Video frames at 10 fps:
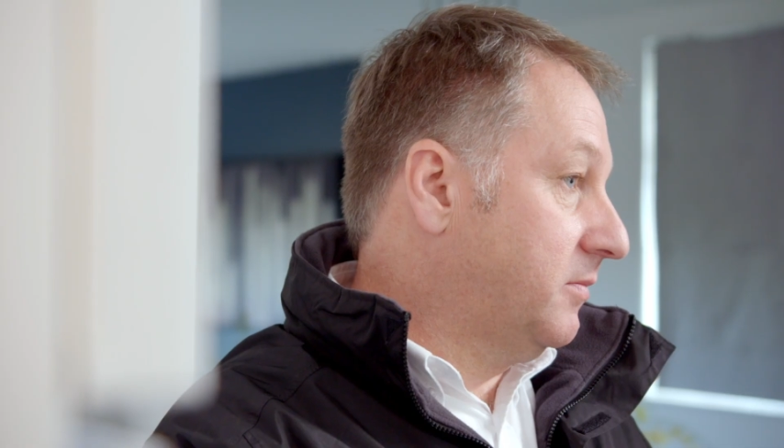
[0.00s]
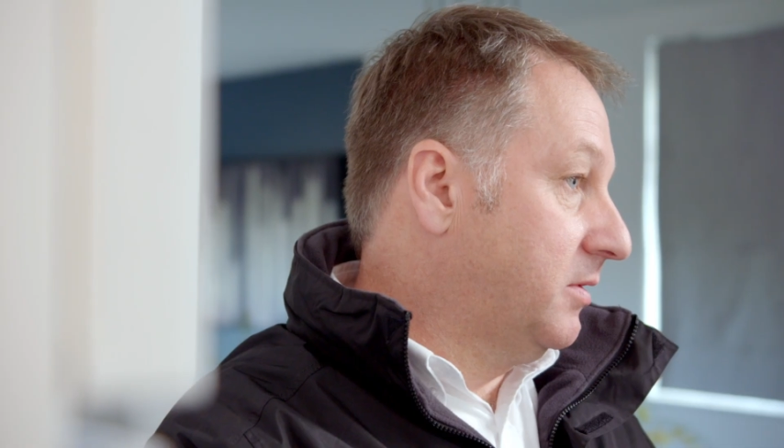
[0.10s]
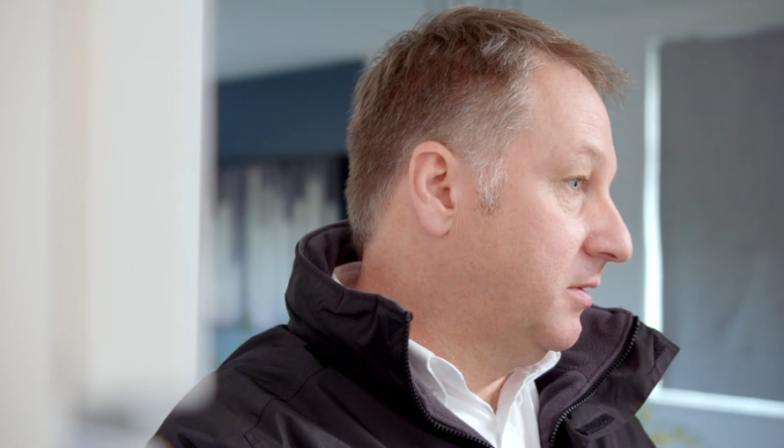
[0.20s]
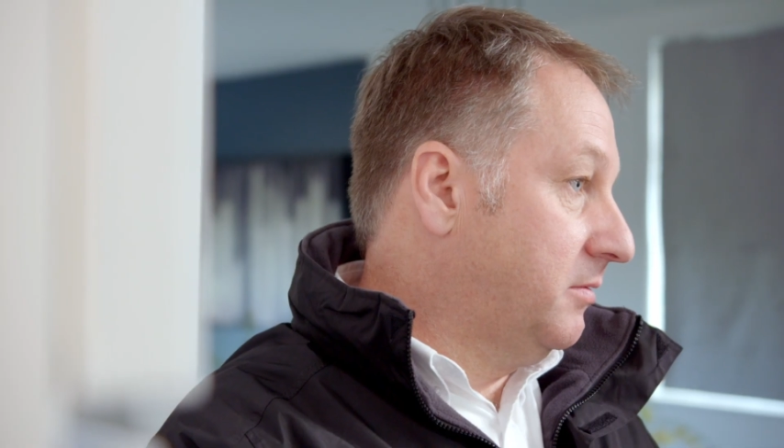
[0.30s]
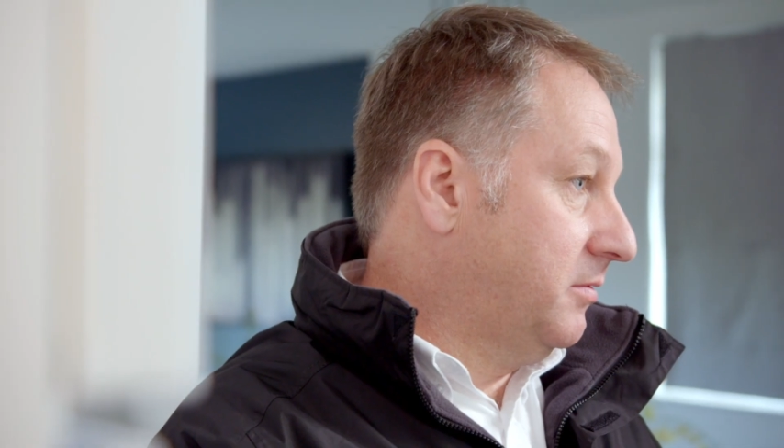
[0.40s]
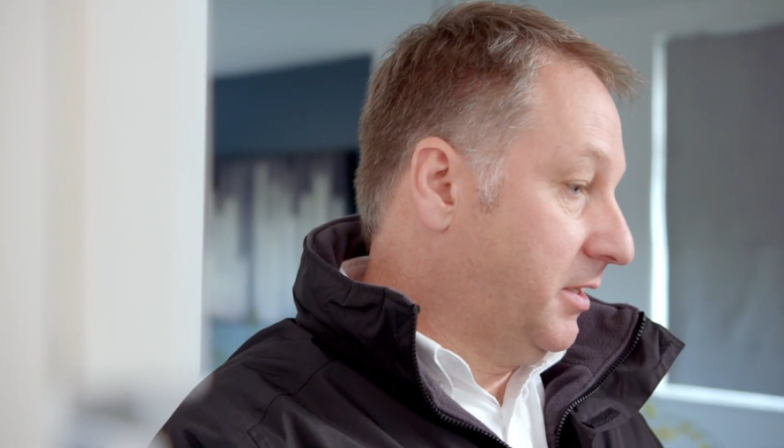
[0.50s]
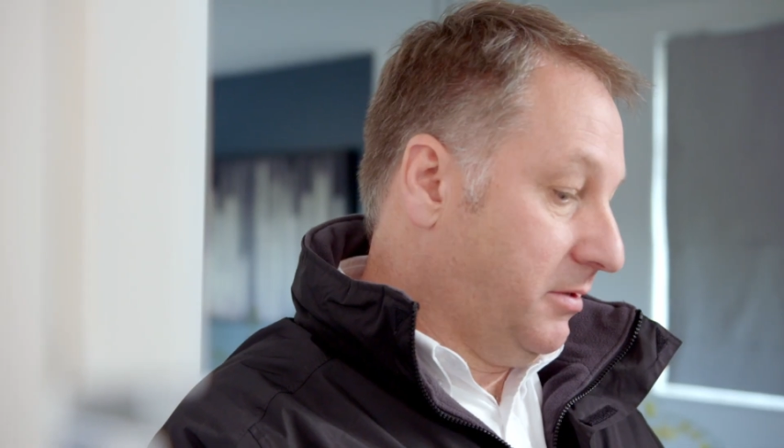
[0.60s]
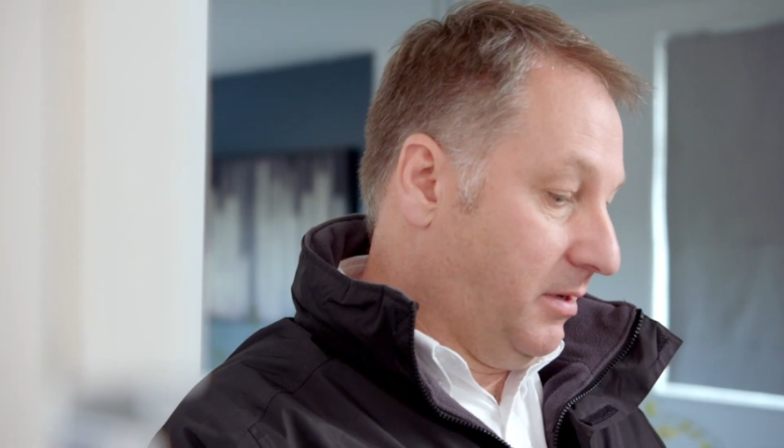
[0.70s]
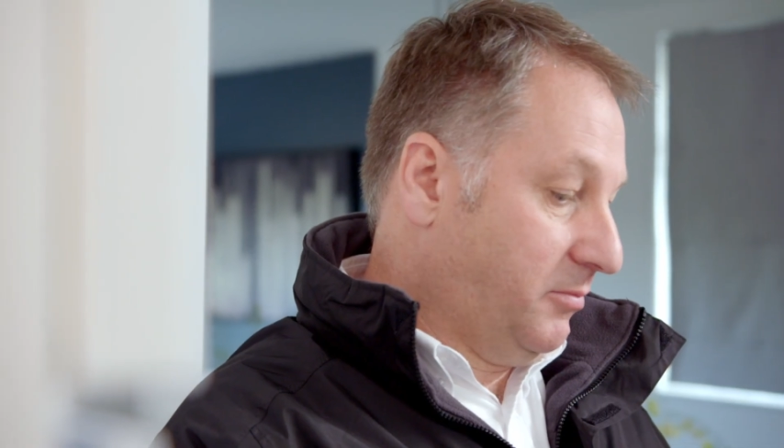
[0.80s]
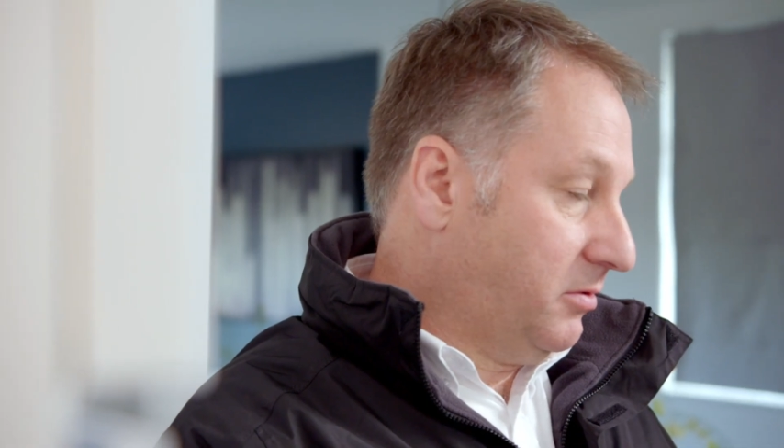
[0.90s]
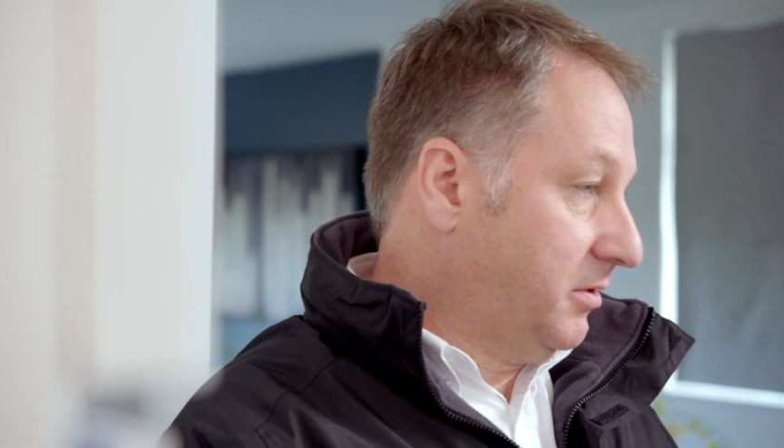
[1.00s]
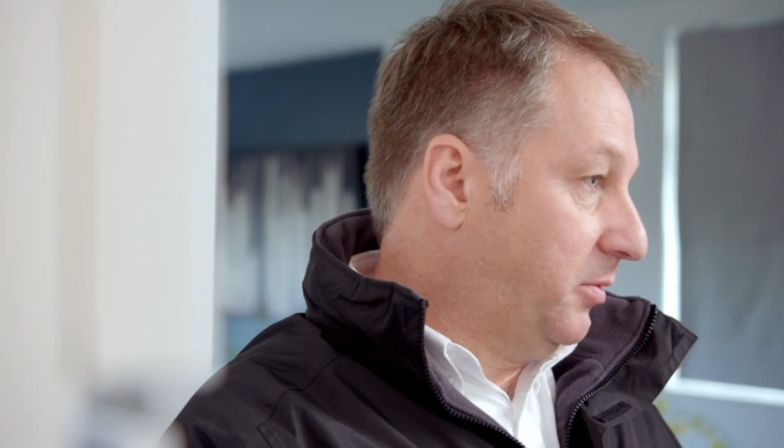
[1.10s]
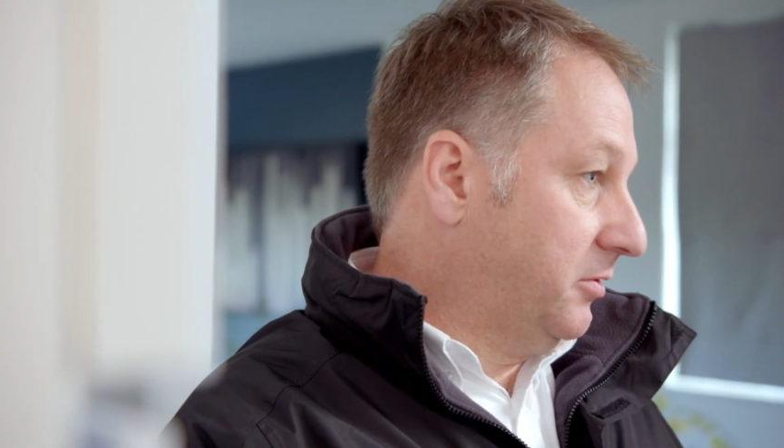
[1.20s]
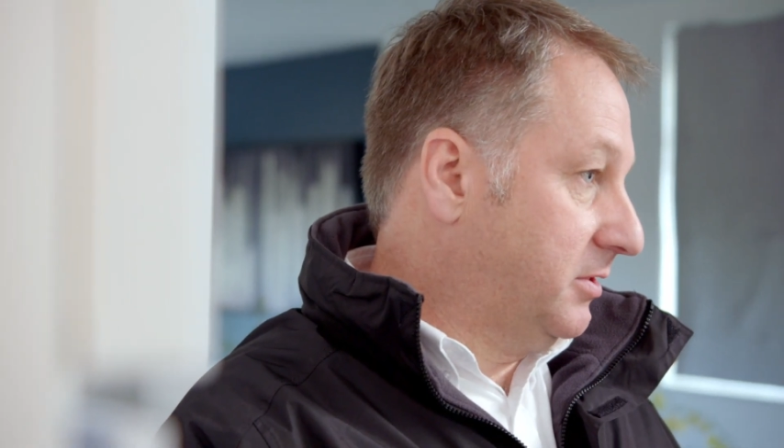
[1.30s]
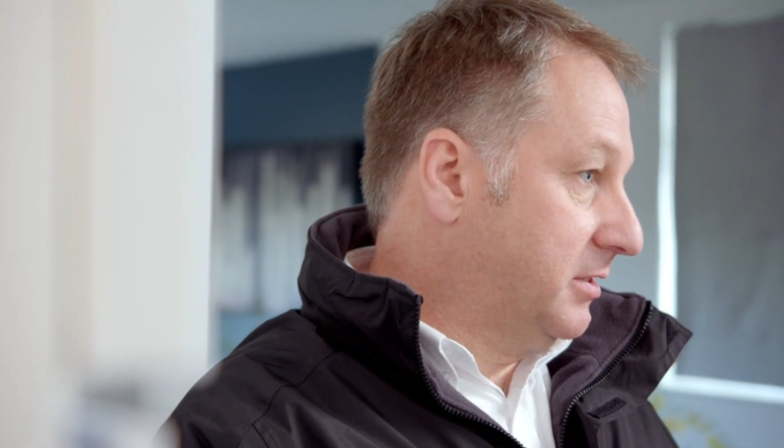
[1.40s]
particularly the commissioning
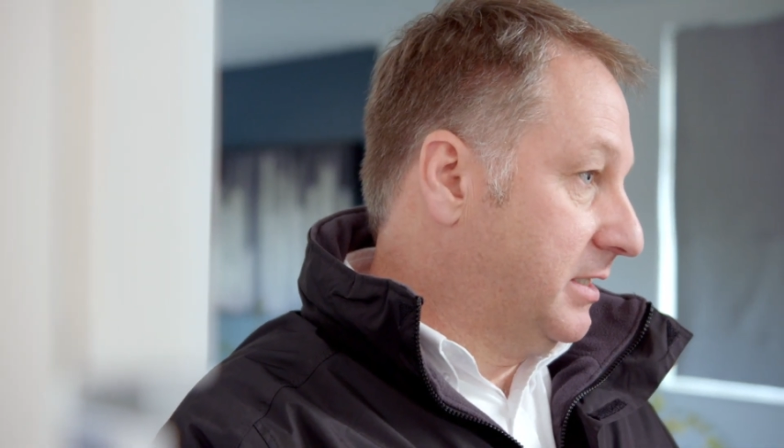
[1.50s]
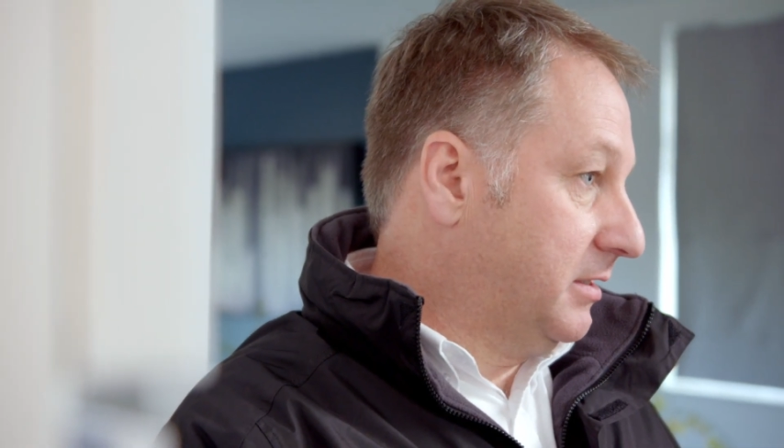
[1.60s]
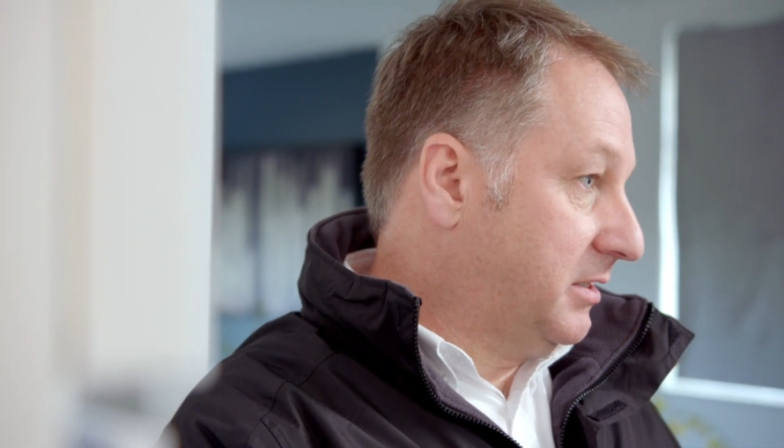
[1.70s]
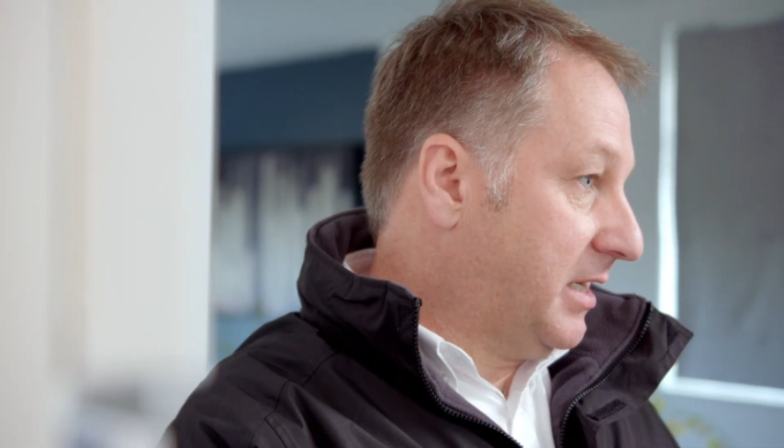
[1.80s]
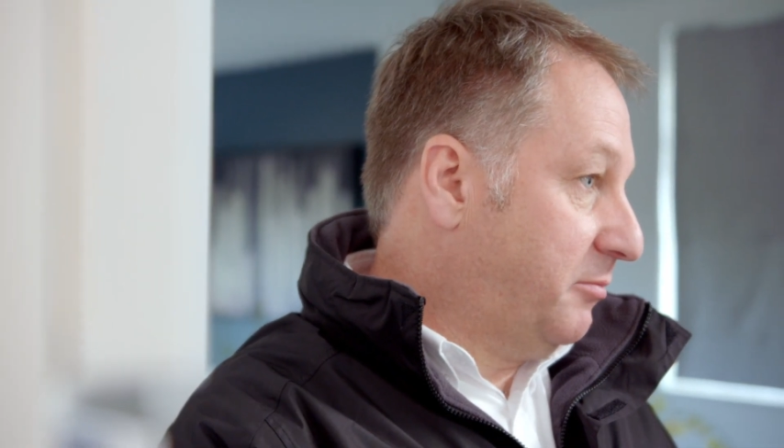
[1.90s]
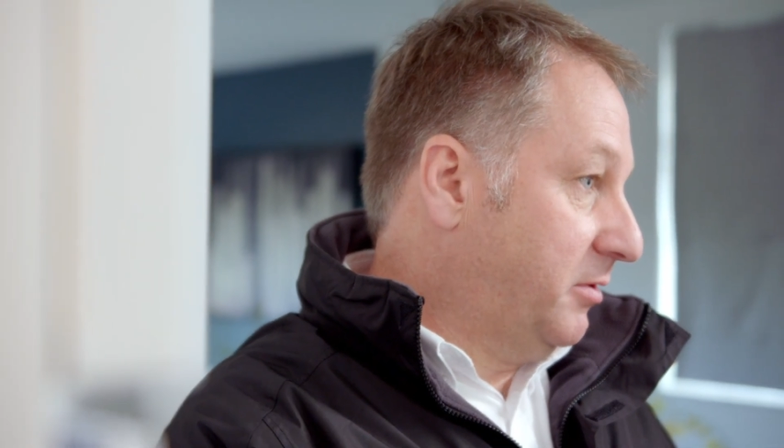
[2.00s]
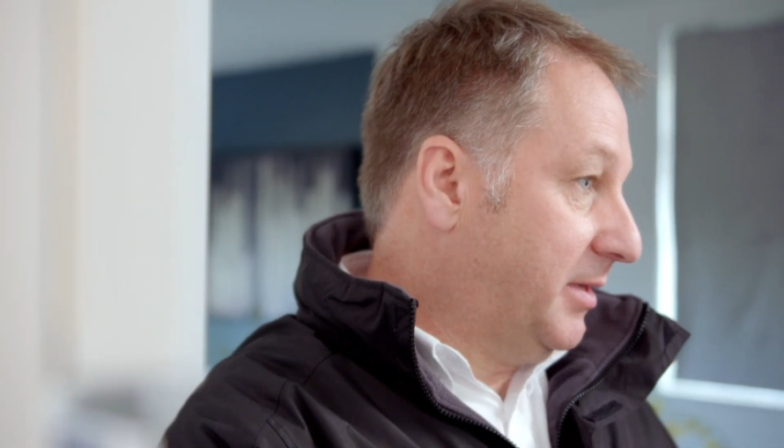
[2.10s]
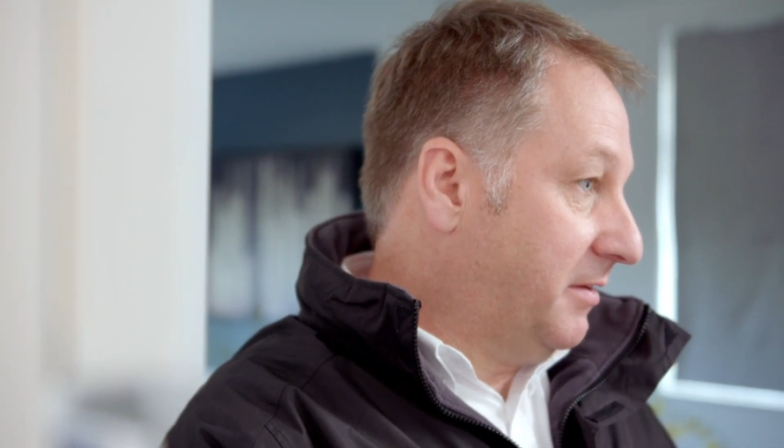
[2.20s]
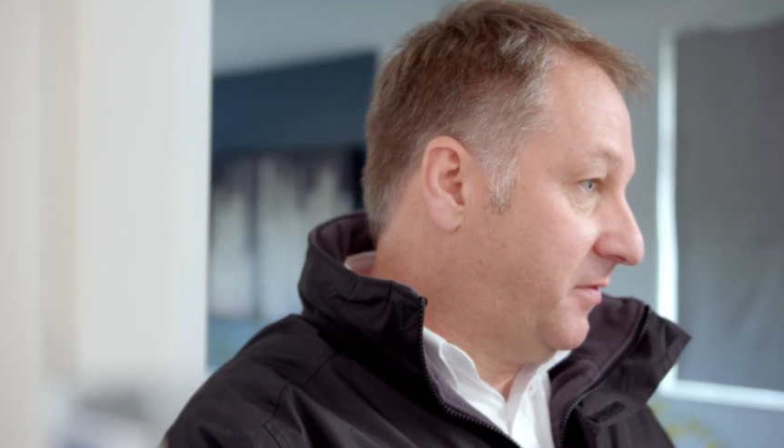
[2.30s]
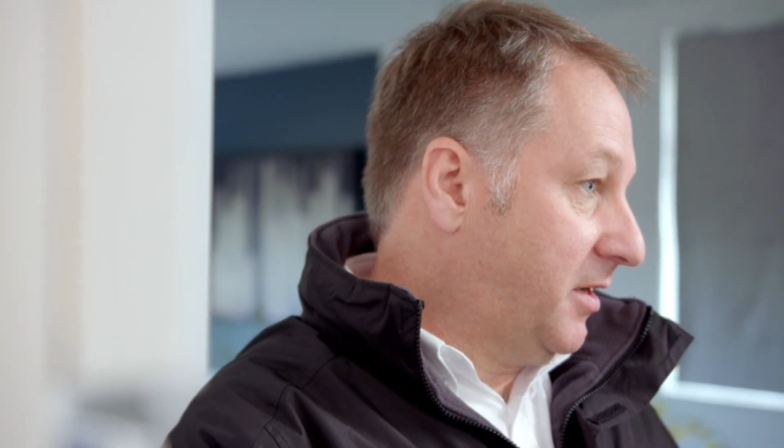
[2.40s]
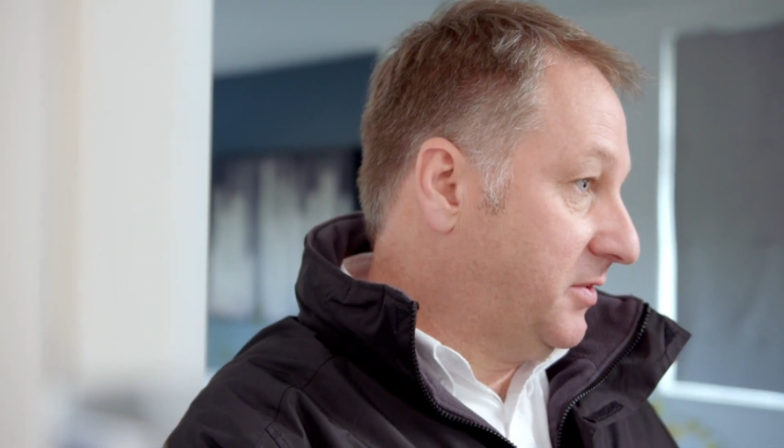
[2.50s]
process, so Vaillant were on